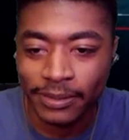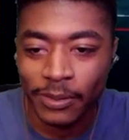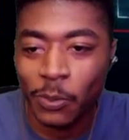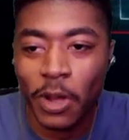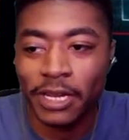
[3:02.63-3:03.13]

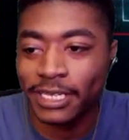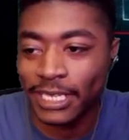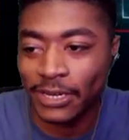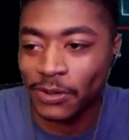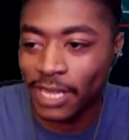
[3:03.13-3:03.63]
Wanted,
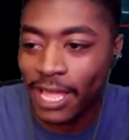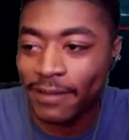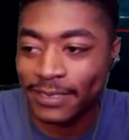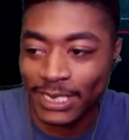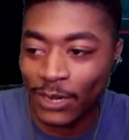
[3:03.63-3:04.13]
Dead or
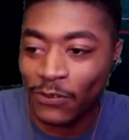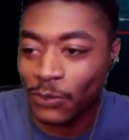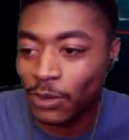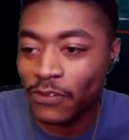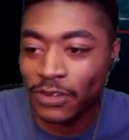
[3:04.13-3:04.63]
Alive, Silver
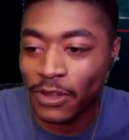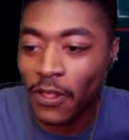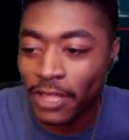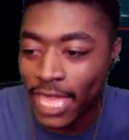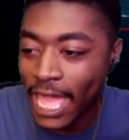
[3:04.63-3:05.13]
Wolf in
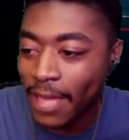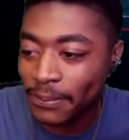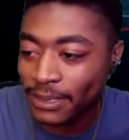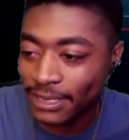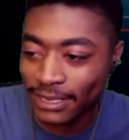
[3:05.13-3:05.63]
all
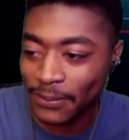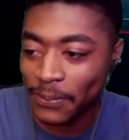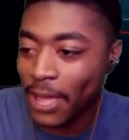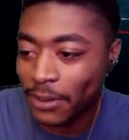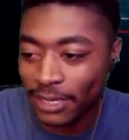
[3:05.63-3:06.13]
caps. The
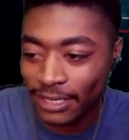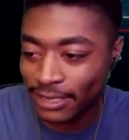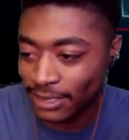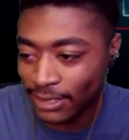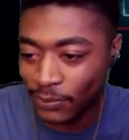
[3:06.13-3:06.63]
bounty
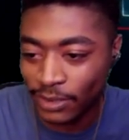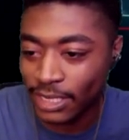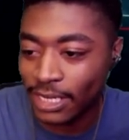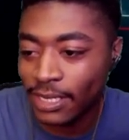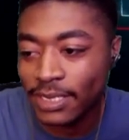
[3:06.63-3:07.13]
is a
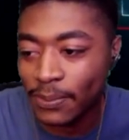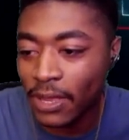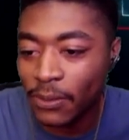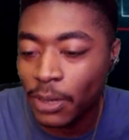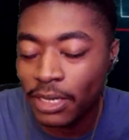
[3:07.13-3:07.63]
ridiculous
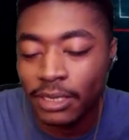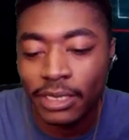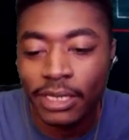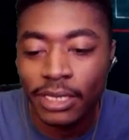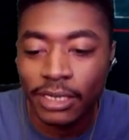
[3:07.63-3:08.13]
amount of money
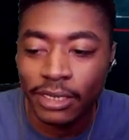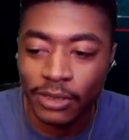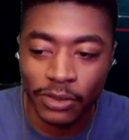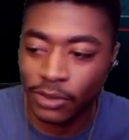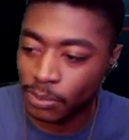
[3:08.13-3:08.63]

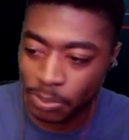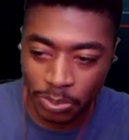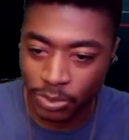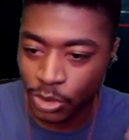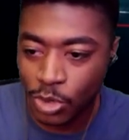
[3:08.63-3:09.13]
or
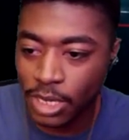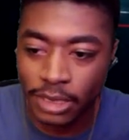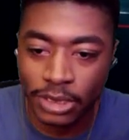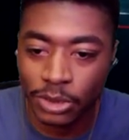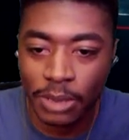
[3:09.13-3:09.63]

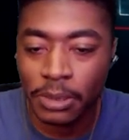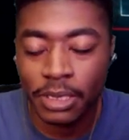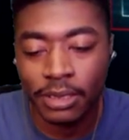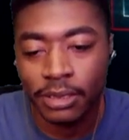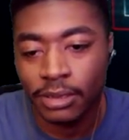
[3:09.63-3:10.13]
credits or
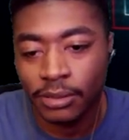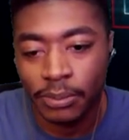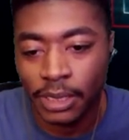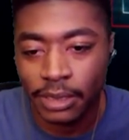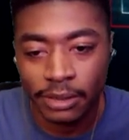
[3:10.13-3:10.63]
something.
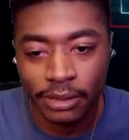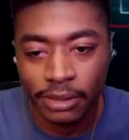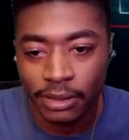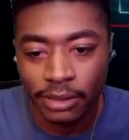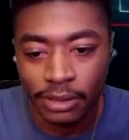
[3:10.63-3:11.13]
But
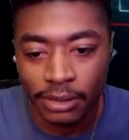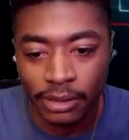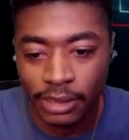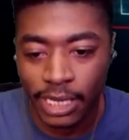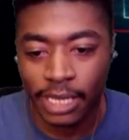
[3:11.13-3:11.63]

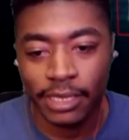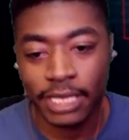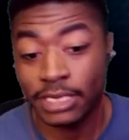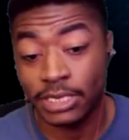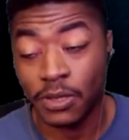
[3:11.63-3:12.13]
yeah,
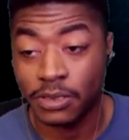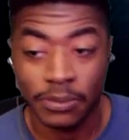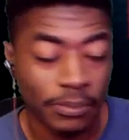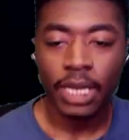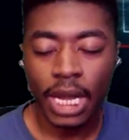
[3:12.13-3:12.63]
that's just awesome.
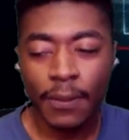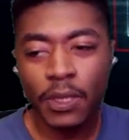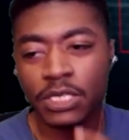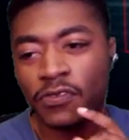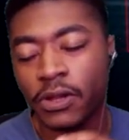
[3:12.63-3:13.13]
And I'm
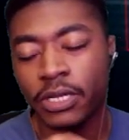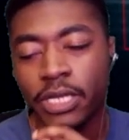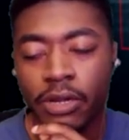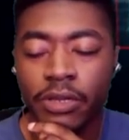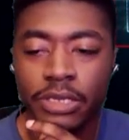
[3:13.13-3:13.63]
also very
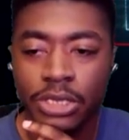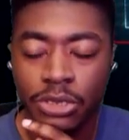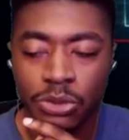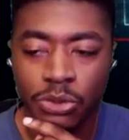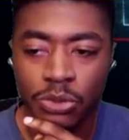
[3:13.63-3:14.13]
curious
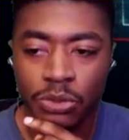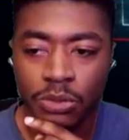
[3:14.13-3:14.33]
too,